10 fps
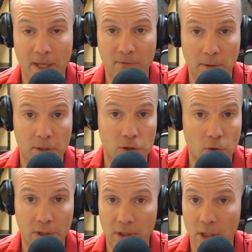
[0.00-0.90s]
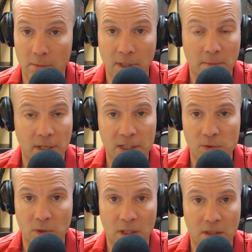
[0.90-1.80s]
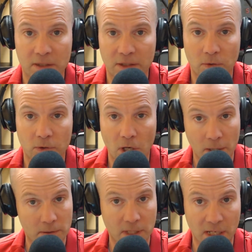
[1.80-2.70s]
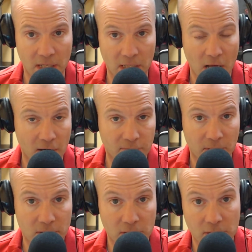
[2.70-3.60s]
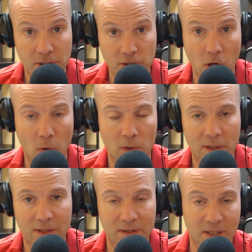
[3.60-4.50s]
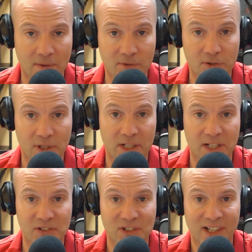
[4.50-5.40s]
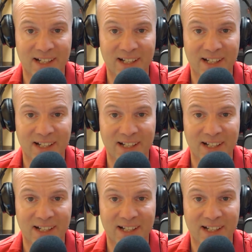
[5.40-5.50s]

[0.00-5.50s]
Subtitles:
I'm going to join the Army, I might as well, not take any half measures. Let's go. Infantry it is.